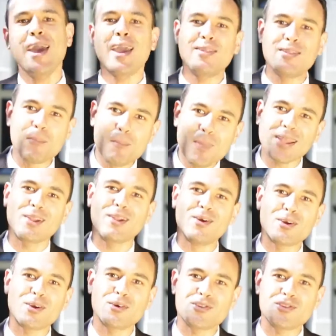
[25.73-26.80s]
in the
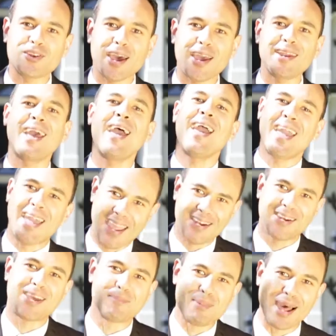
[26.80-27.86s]
Melaleuca Estate
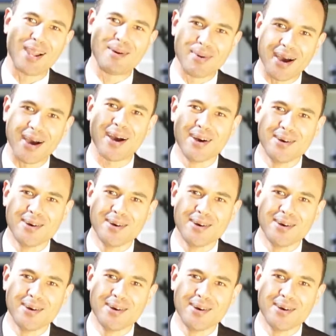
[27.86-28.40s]
in Capalaba.